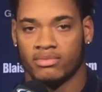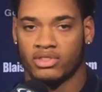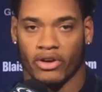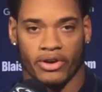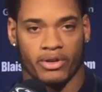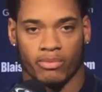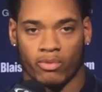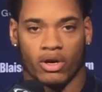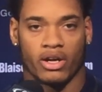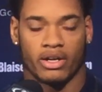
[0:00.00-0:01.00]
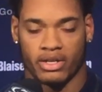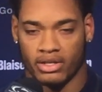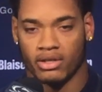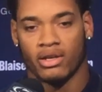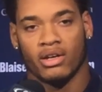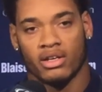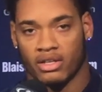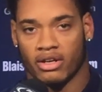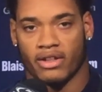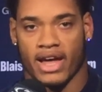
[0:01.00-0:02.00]
third and one and
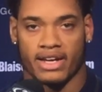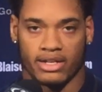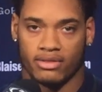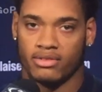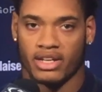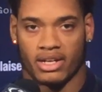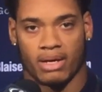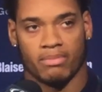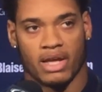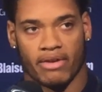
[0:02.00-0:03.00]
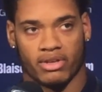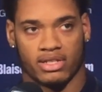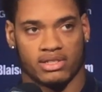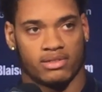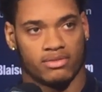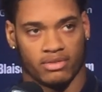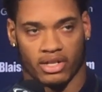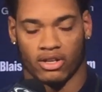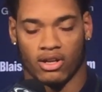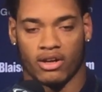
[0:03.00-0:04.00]
you know, that could end up having us in
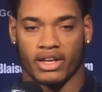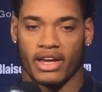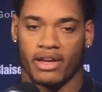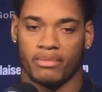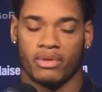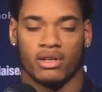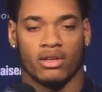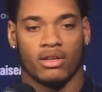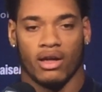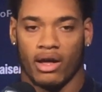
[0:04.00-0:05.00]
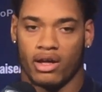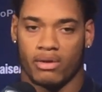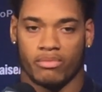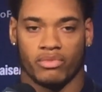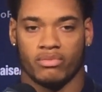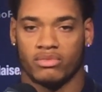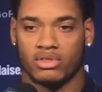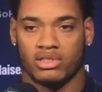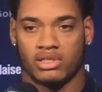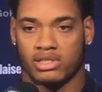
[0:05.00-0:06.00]
a long game. Um,
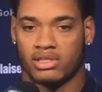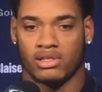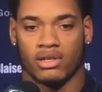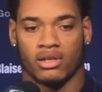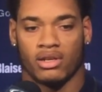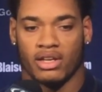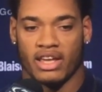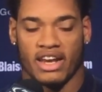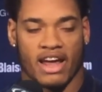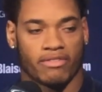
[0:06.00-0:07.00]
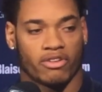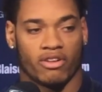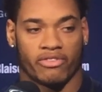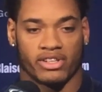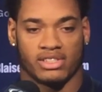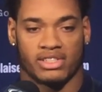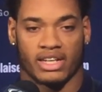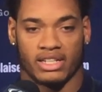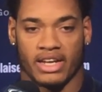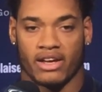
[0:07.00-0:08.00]
just getting after it on first and
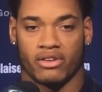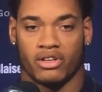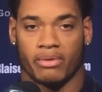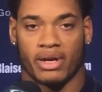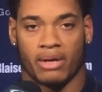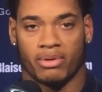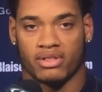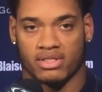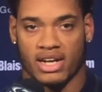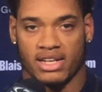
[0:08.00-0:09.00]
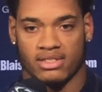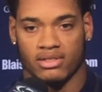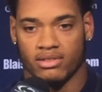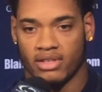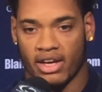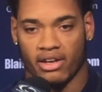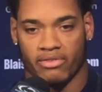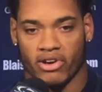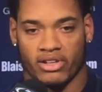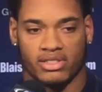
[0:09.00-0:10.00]
second down, you know, we got to put those guys in
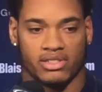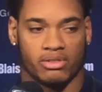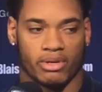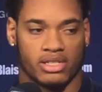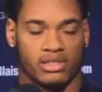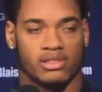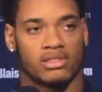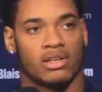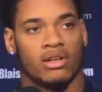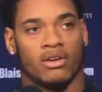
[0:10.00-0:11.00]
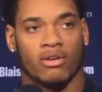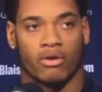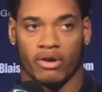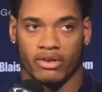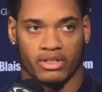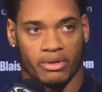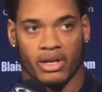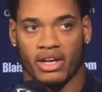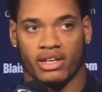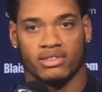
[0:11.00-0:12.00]
negative yardage situations or no
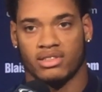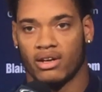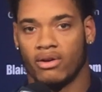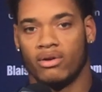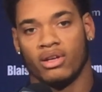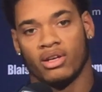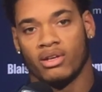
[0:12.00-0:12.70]
gain, so